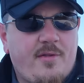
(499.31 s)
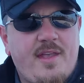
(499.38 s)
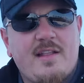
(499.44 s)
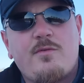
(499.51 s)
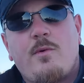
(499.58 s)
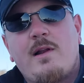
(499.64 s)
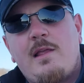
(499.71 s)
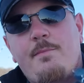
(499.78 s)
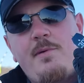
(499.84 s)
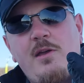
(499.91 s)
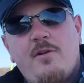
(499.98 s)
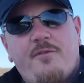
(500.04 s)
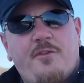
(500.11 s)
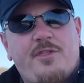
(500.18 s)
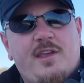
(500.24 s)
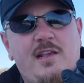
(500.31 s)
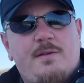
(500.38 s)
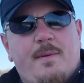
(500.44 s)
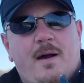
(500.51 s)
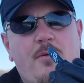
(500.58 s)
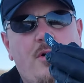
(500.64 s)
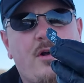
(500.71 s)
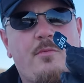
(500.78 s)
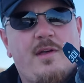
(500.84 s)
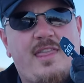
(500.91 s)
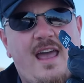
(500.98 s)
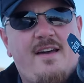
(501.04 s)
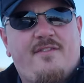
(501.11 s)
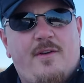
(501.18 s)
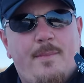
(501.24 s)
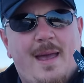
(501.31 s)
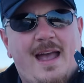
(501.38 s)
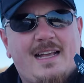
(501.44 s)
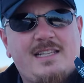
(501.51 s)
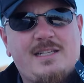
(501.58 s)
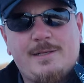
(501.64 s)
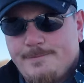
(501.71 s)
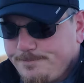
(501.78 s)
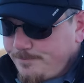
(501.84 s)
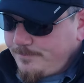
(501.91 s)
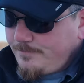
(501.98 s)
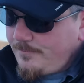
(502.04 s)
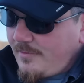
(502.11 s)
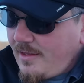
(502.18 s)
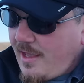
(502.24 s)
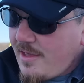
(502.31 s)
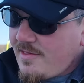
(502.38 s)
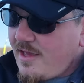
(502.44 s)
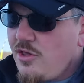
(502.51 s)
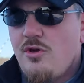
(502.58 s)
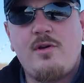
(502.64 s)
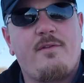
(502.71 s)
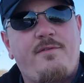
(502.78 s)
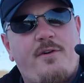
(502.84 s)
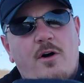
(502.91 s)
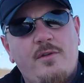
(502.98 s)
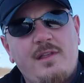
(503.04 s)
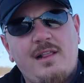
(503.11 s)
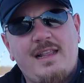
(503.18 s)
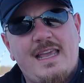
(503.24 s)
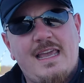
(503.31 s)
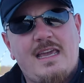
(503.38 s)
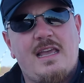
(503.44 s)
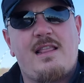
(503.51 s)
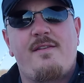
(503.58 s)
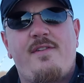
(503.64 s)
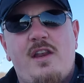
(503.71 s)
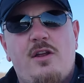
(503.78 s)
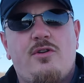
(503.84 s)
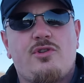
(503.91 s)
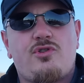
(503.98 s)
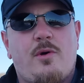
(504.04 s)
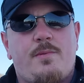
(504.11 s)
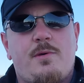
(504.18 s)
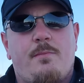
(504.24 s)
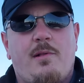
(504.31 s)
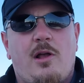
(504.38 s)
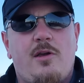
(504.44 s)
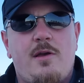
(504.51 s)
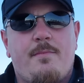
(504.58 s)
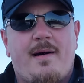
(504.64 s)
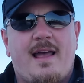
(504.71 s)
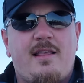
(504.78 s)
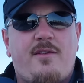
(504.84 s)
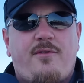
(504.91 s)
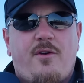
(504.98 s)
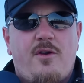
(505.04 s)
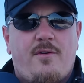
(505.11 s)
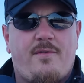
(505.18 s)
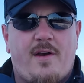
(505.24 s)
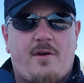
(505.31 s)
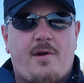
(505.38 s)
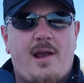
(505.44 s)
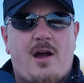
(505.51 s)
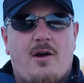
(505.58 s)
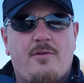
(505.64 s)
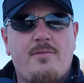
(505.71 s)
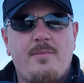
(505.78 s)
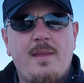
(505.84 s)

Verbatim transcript: That's one of the beautiful things about working with FMS is that you can follow the link in the video description below. You can buy this for your very own.